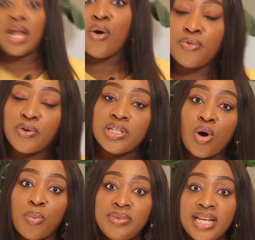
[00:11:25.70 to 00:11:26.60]
Now for
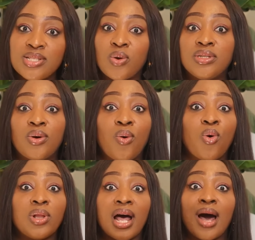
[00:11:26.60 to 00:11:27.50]
the update on the
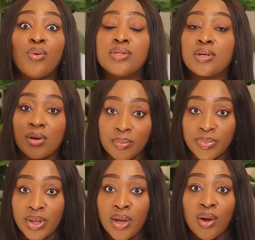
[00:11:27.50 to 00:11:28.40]
whole
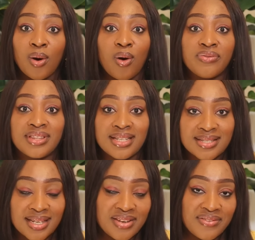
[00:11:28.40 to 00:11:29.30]
outcome of
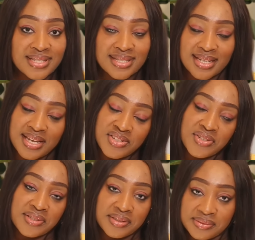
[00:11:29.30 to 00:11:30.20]
this
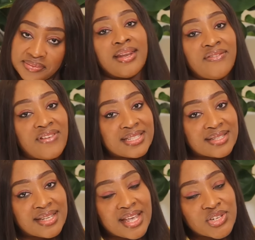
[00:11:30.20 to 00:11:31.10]
investigation. An
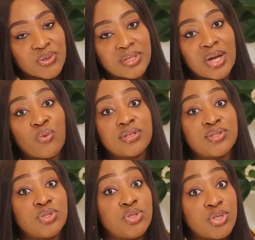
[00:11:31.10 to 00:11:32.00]
investigation that
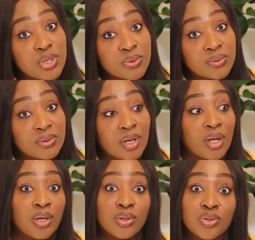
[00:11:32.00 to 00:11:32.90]
was due
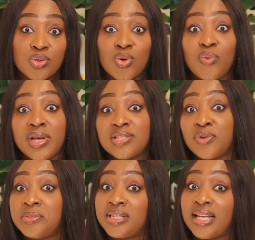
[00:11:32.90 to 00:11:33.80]
2 weeks
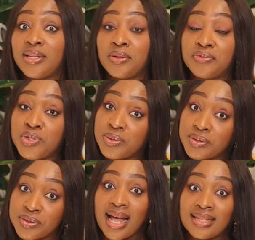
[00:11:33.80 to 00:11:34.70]
from the 10th of
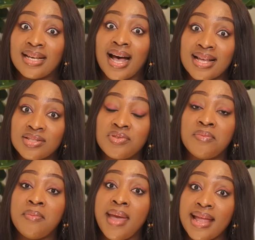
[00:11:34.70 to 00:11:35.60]
June and has
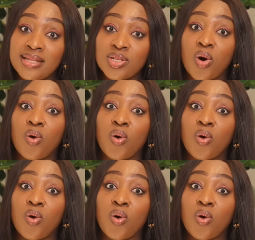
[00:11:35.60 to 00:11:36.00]
remained